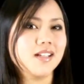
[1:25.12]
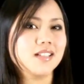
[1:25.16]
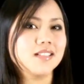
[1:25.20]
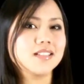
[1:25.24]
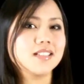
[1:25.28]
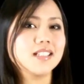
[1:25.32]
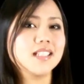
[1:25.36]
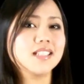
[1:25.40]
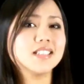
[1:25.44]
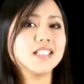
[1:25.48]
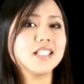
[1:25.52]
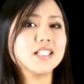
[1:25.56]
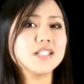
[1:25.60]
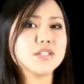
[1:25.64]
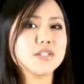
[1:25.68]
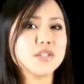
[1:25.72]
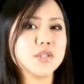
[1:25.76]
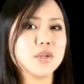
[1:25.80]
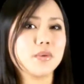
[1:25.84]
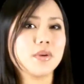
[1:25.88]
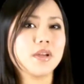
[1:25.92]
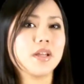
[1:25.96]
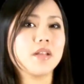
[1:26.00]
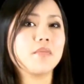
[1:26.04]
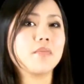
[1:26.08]
Lisa
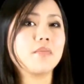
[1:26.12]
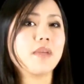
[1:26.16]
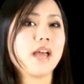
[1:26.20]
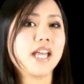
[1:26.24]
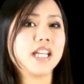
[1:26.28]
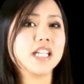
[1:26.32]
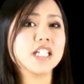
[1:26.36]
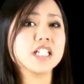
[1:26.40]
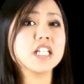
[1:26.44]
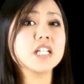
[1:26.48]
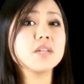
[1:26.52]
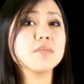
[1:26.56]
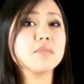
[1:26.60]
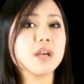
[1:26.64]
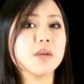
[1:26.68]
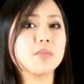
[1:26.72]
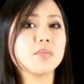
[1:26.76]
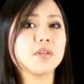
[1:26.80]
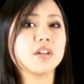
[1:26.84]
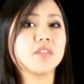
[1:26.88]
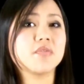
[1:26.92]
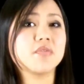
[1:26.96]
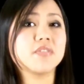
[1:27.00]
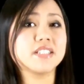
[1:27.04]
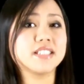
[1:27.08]
Suen, managing
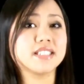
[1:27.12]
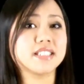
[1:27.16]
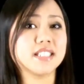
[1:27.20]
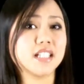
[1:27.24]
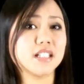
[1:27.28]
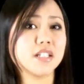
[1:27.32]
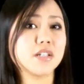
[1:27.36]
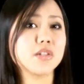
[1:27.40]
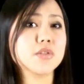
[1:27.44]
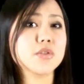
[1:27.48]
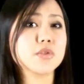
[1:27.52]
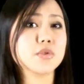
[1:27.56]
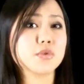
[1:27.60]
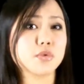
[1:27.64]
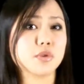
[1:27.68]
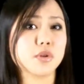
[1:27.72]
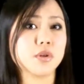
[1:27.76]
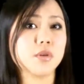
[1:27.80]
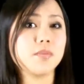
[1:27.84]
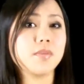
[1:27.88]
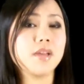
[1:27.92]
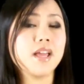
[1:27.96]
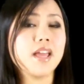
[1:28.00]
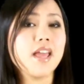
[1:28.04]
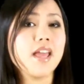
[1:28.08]
member of Fazilos
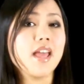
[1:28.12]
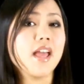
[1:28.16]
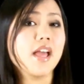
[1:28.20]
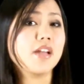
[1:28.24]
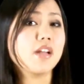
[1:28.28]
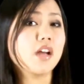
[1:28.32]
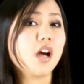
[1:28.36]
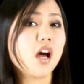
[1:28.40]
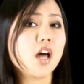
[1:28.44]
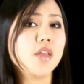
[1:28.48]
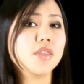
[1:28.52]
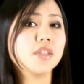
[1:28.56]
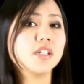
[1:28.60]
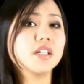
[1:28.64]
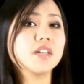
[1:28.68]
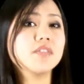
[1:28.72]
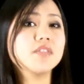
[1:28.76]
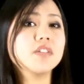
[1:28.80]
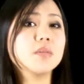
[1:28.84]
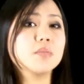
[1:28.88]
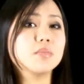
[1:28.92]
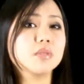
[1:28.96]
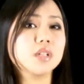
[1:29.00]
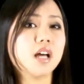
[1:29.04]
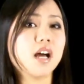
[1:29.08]
Group and author of
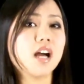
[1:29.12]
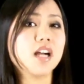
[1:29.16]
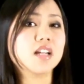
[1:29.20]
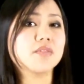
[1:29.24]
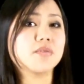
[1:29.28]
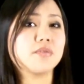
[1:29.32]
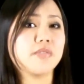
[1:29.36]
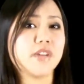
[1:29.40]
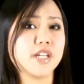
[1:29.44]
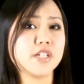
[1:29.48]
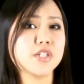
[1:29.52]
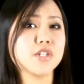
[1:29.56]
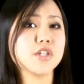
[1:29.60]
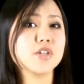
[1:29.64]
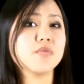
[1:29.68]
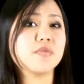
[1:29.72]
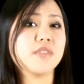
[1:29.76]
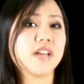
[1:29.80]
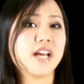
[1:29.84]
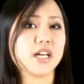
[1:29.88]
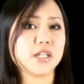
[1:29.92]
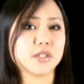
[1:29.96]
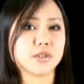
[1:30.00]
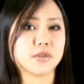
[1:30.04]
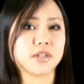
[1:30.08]
the blog Venture
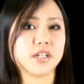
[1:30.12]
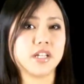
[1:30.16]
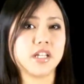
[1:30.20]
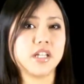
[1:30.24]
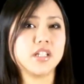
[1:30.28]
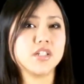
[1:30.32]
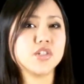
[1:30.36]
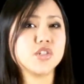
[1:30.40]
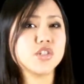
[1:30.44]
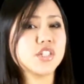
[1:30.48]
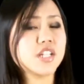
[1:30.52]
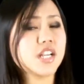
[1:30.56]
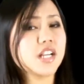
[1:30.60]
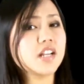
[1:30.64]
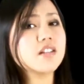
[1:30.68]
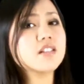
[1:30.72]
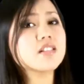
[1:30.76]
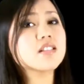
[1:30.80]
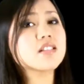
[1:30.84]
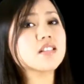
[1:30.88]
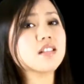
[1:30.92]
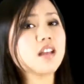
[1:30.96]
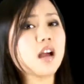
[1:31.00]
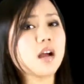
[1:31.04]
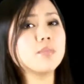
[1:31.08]
Valkyrie, shares
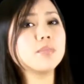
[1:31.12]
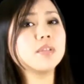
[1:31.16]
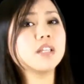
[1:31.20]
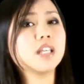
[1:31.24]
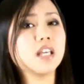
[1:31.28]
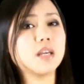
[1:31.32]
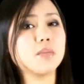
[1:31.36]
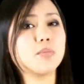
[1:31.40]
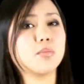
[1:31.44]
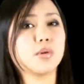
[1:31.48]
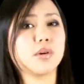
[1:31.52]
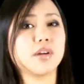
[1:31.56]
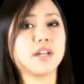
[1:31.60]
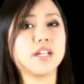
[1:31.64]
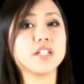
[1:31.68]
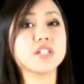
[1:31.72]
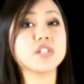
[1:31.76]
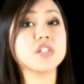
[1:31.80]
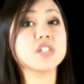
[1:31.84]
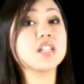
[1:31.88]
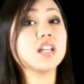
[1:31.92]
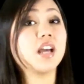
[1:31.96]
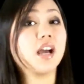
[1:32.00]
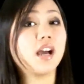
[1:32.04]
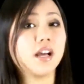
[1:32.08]
some key
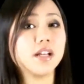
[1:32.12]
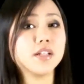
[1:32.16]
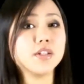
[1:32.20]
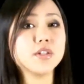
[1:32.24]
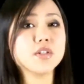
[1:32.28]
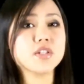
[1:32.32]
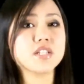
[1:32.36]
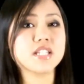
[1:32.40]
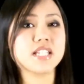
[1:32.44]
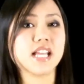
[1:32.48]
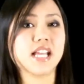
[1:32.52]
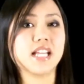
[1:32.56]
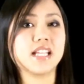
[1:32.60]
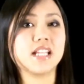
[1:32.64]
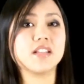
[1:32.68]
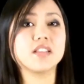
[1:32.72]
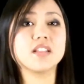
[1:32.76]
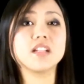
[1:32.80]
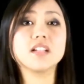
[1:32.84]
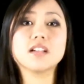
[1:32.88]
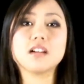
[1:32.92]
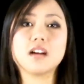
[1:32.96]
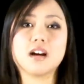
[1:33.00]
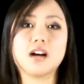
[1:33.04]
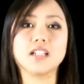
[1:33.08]
points to understanding
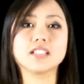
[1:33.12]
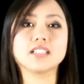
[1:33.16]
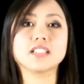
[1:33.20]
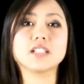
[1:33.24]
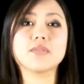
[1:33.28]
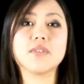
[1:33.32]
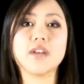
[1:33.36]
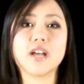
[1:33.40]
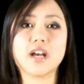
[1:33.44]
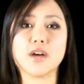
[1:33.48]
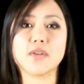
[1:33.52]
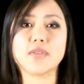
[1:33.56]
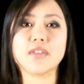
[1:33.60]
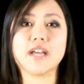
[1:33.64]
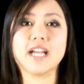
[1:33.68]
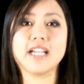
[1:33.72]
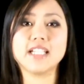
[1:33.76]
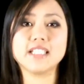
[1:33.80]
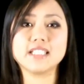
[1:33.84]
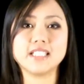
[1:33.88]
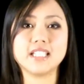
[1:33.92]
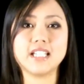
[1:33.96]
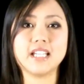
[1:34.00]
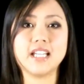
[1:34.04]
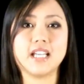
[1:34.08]
the cost of health
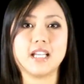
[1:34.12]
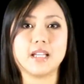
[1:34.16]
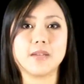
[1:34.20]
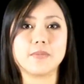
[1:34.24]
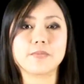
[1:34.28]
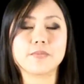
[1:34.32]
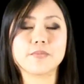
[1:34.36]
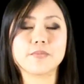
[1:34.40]
IT.